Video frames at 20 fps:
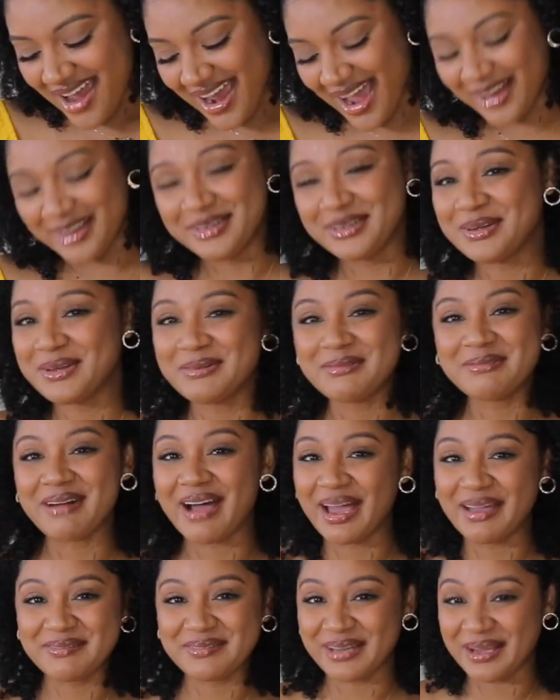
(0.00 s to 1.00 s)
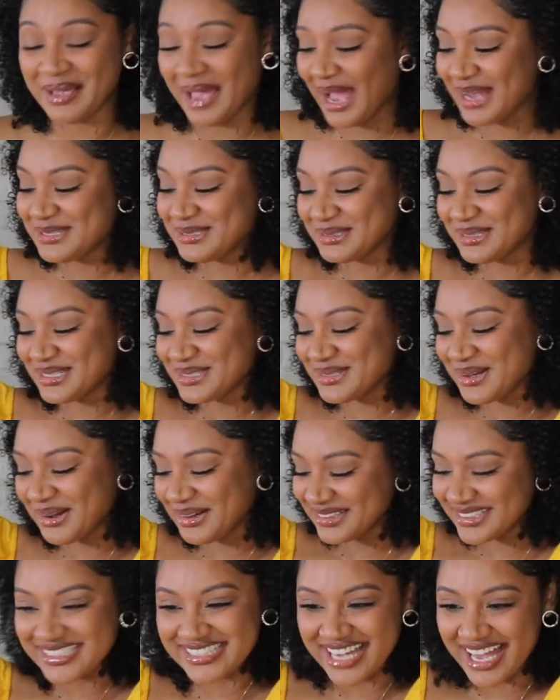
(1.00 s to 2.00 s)
I don't know why, but I do this
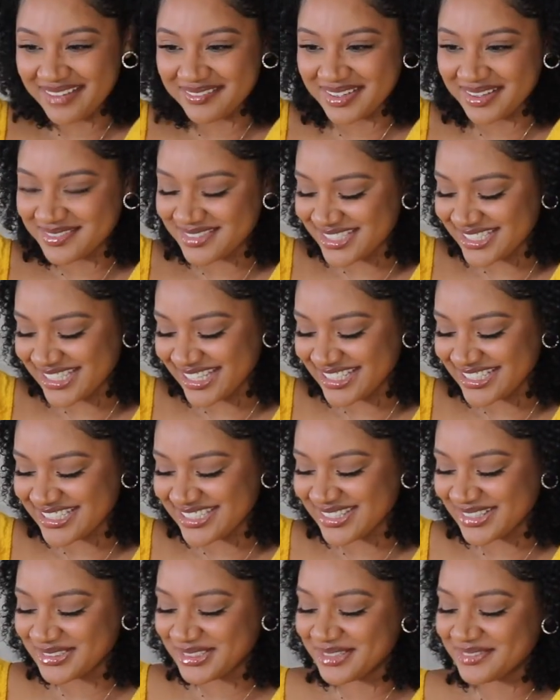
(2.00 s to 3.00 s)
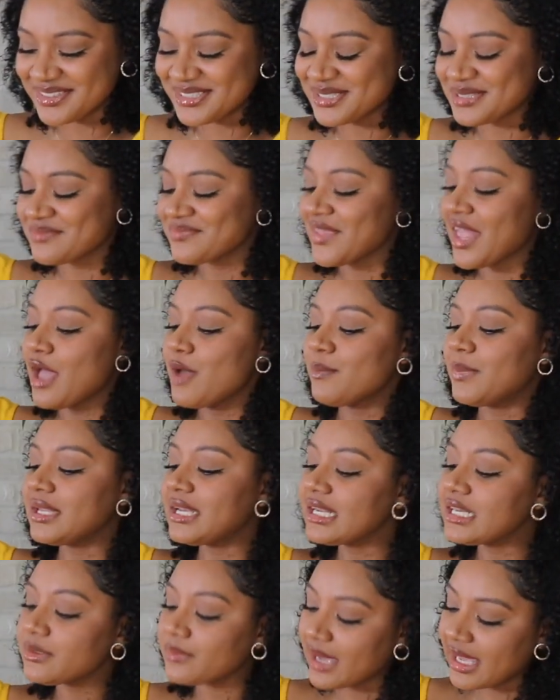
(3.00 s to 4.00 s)
all the time, and I'm just getting so nervous. But
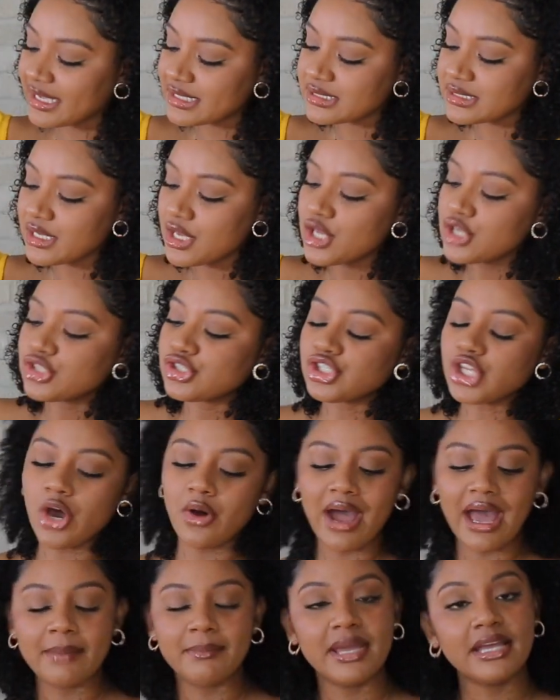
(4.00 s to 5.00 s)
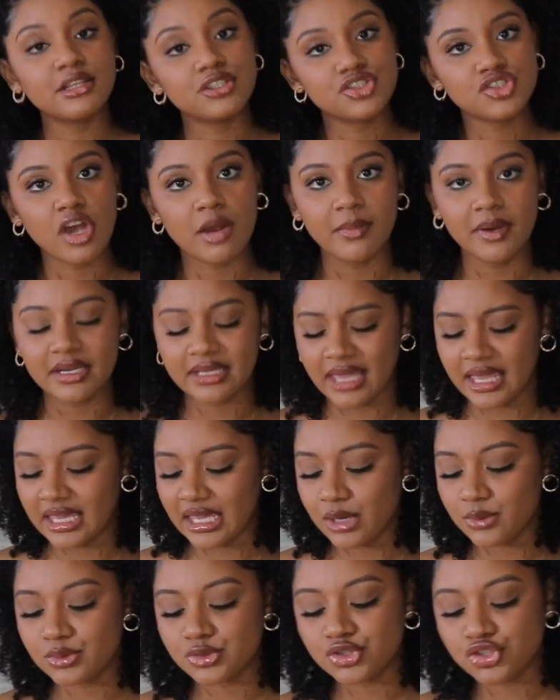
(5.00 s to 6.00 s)
anyways, so I made the strawberry
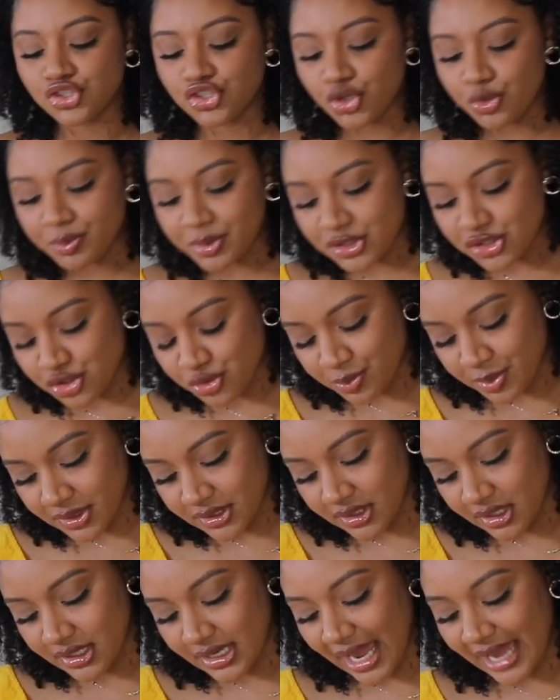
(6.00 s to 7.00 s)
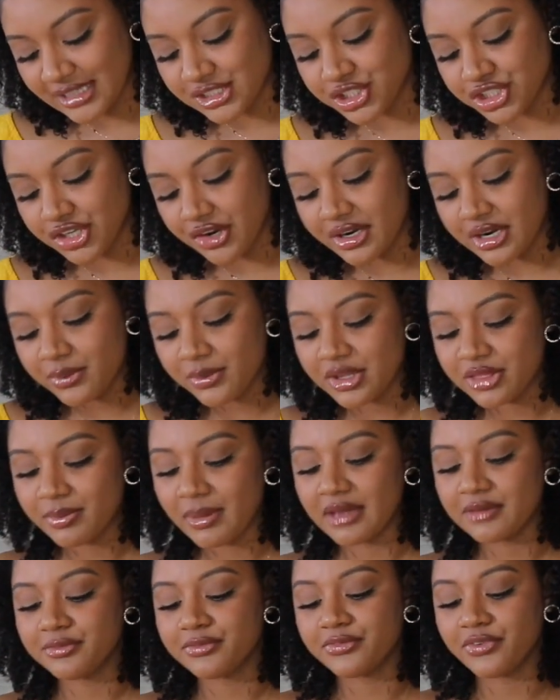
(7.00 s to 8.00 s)
cake. It was super, super good. I shared it with
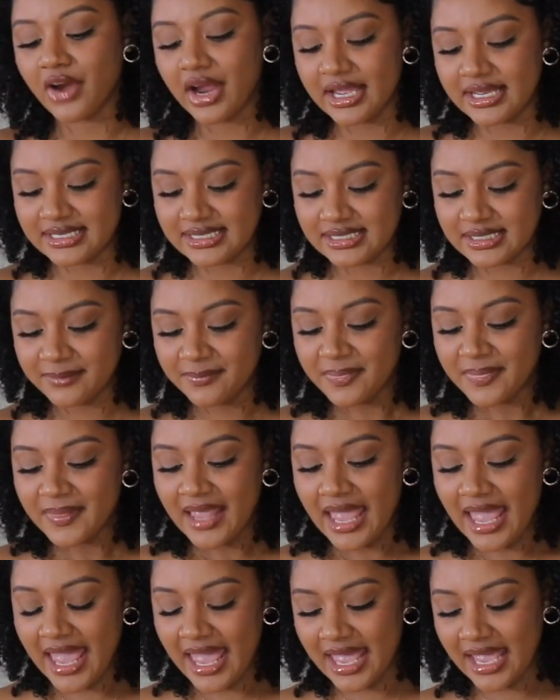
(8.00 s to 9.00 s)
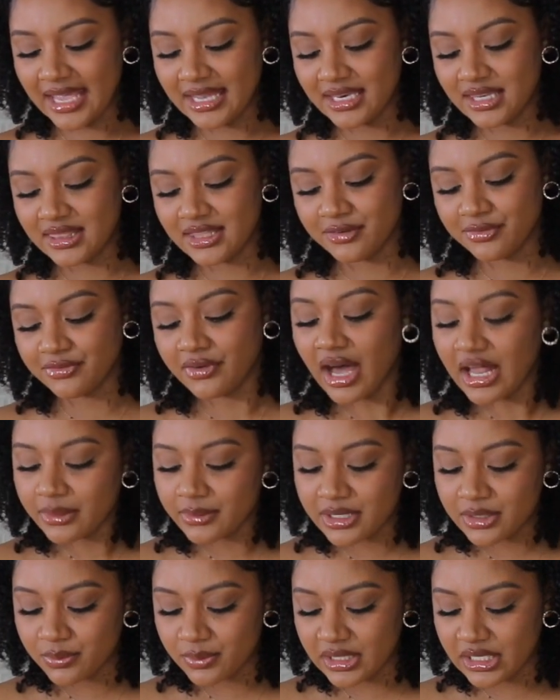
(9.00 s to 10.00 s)
my friend, and the
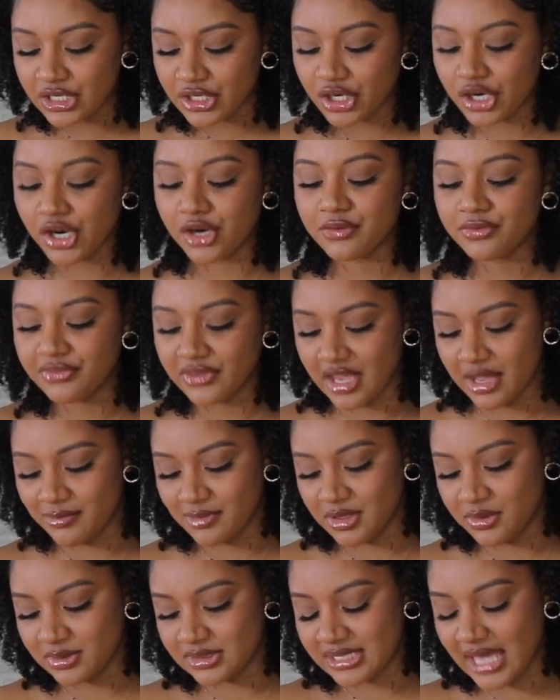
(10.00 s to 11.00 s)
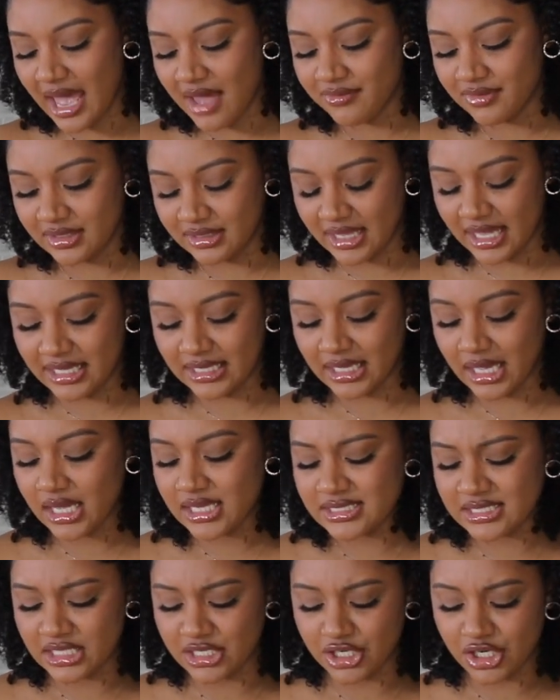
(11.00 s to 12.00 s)
following week, her family was having like
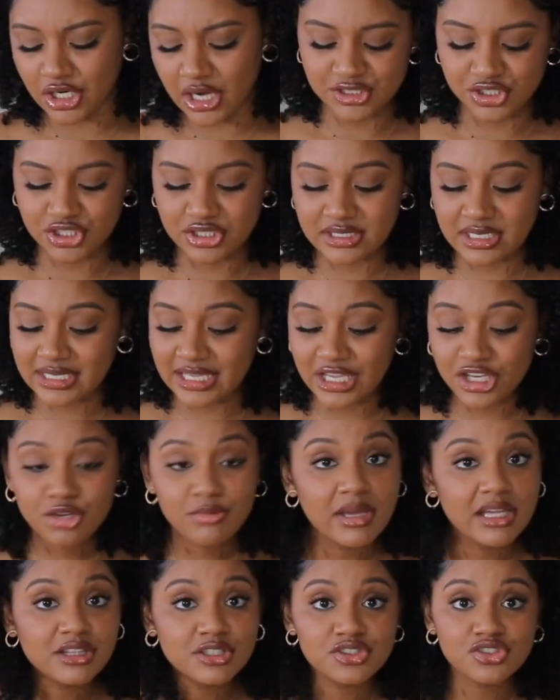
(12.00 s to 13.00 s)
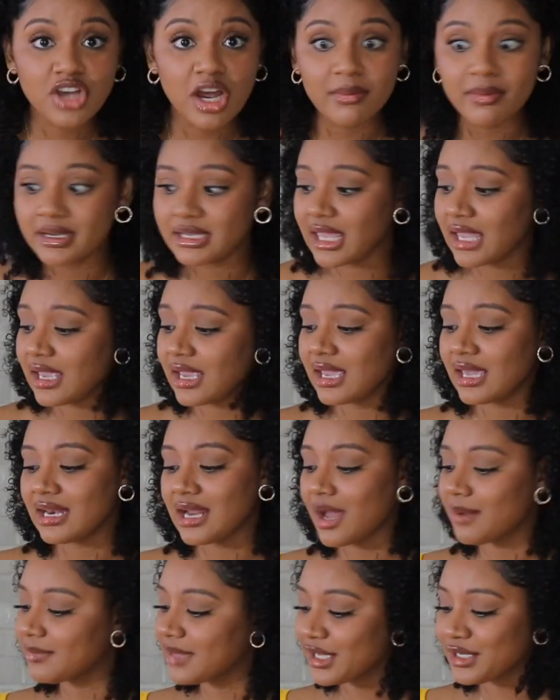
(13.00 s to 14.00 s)
a dinner. She's like, can you make the strawberry cake again?
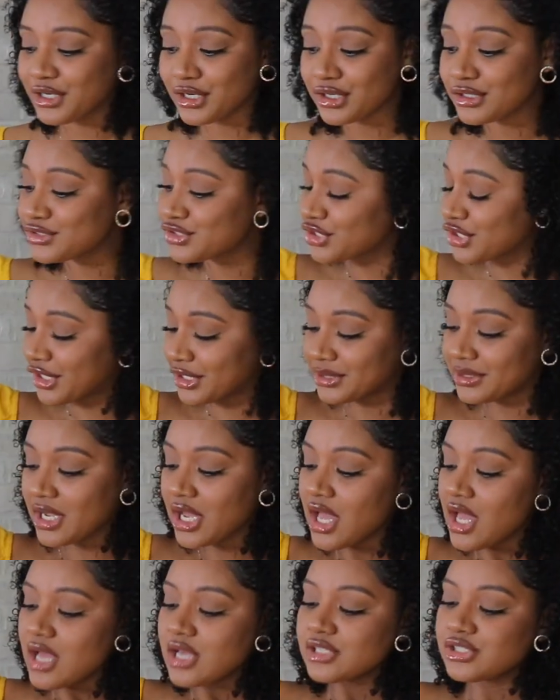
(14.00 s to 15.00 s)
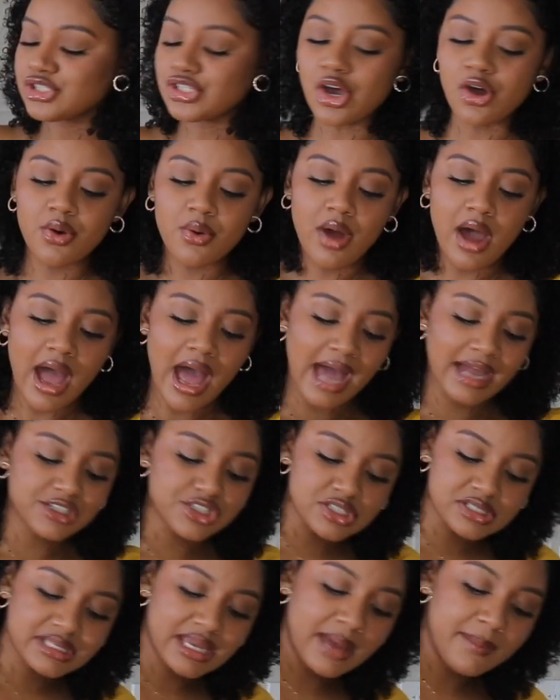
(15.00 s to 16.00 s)
I'm like, girl, sure. So I
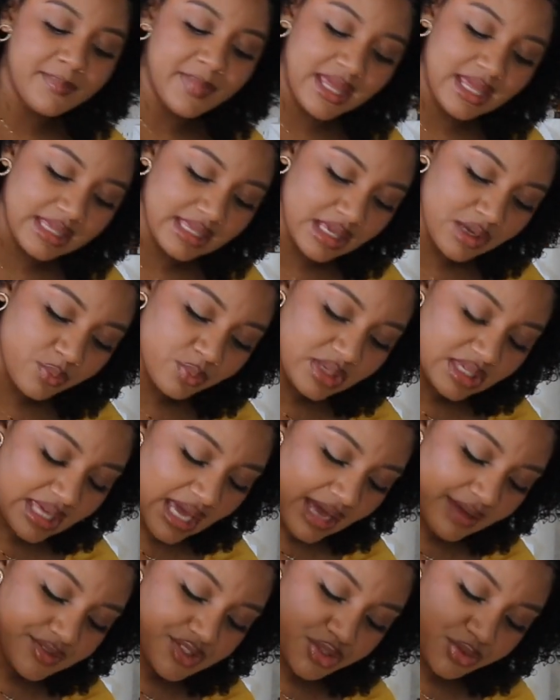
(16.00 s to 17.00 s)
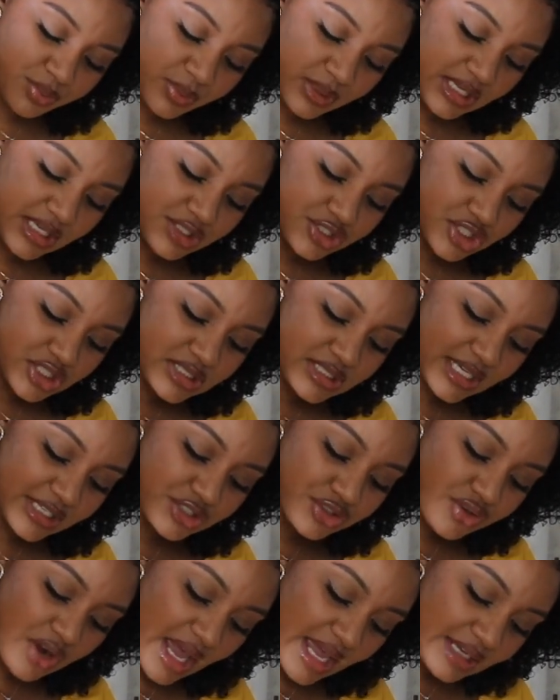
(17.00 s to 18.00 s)
just kept baking week after week, just
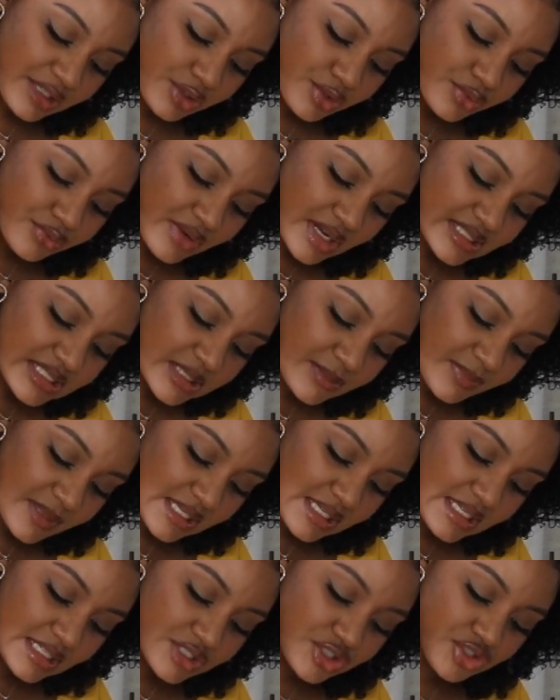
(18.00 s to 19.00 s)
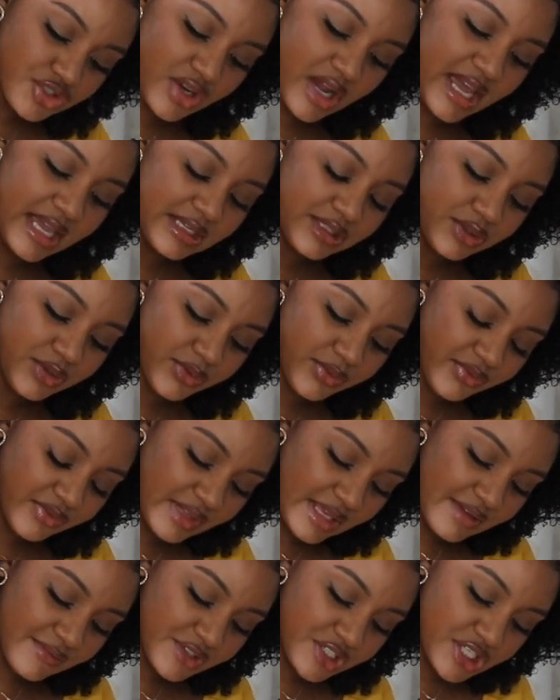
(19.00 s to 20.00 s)
like trying new recipes, trying new
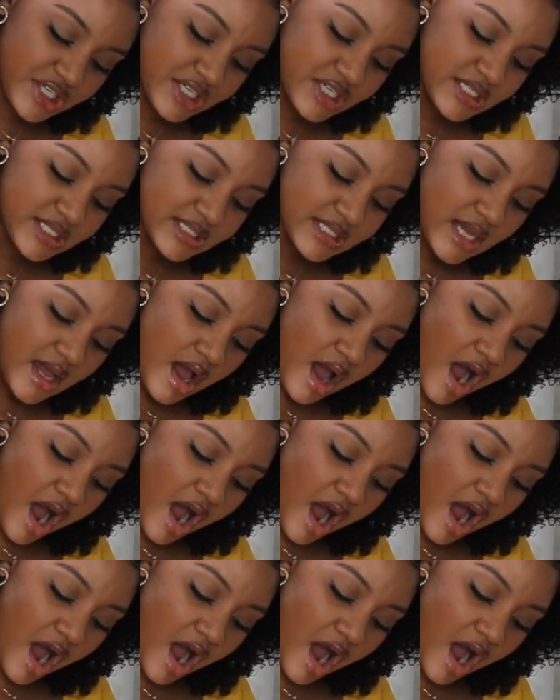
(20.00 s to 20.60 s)
flavors.